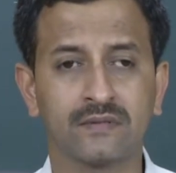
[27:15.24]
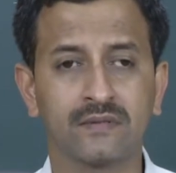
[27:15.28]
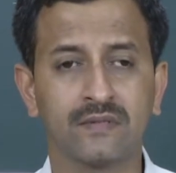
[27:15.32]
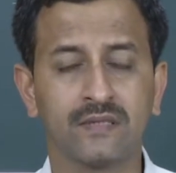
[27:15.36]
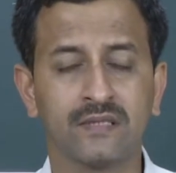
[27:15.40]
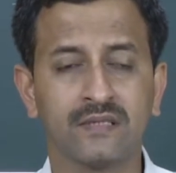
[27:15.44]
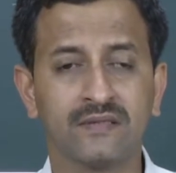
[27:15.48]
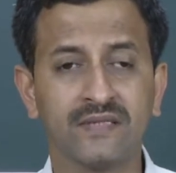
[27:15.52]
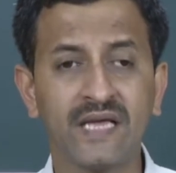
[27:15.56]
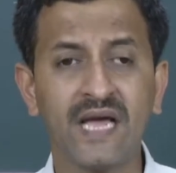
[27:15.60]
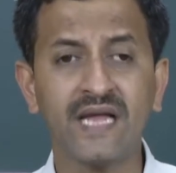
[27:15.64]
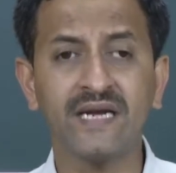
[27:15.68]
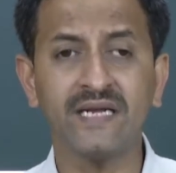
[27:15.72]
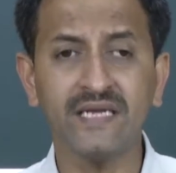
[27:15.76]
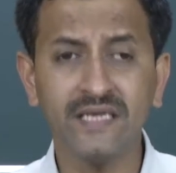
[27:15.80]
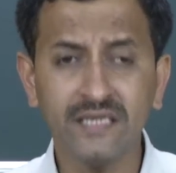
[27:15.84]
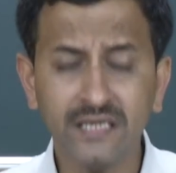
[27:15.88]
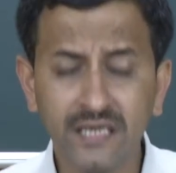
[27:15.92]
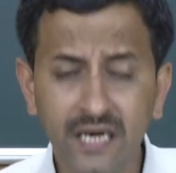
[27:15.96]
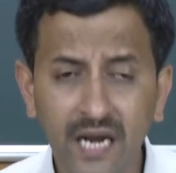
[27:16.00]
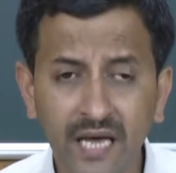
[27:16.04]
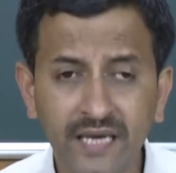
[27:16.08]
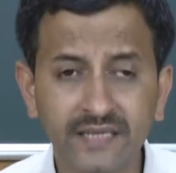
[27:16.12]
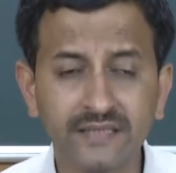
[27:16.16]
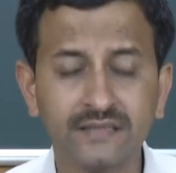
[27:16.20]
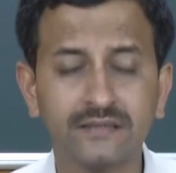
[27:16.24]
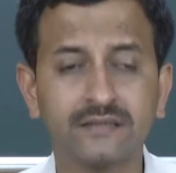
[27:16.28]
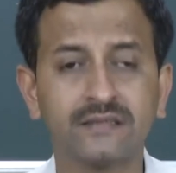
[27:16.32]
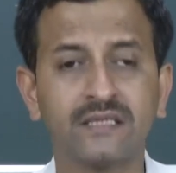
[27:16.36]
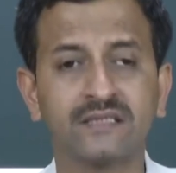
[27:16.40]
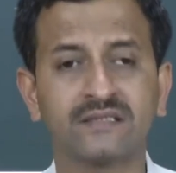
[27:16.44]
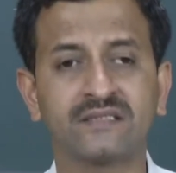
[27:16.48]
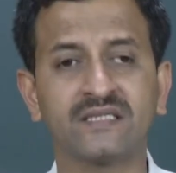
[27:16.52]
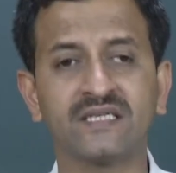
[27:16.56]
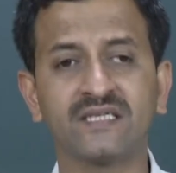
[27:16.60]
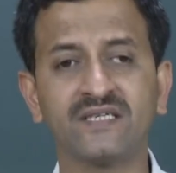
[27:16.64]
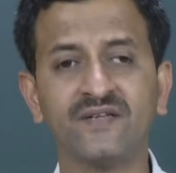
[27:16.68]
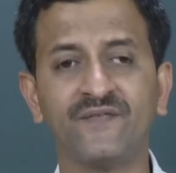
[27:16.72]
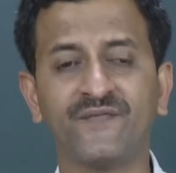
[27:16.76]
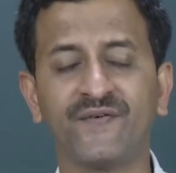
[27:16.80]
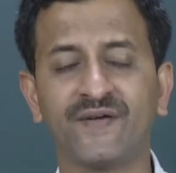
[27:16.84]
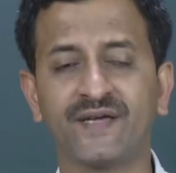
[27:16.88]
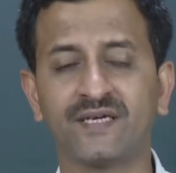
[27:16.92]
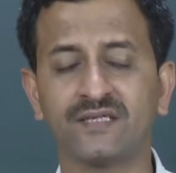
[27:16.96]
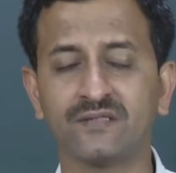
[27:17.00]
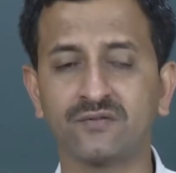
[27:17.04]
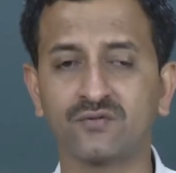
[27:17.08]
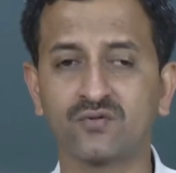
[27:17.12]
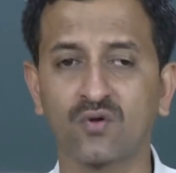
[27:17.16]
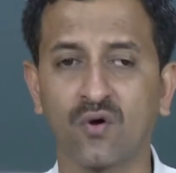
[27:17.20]
Therein lies the
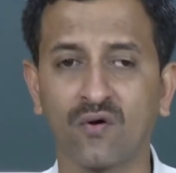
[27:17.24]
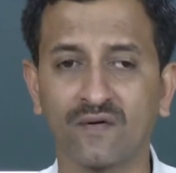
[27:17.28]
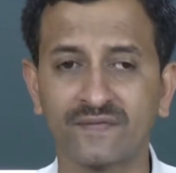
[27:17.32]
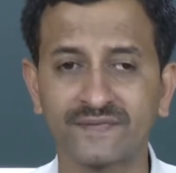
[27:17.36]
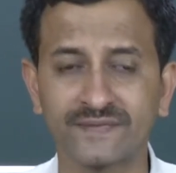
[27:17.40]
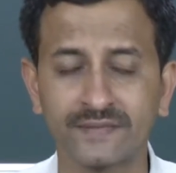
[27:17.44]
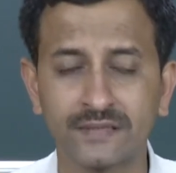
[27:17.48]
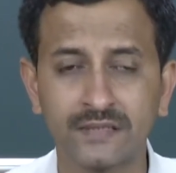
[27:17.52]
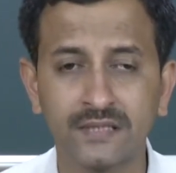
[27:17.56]
significance of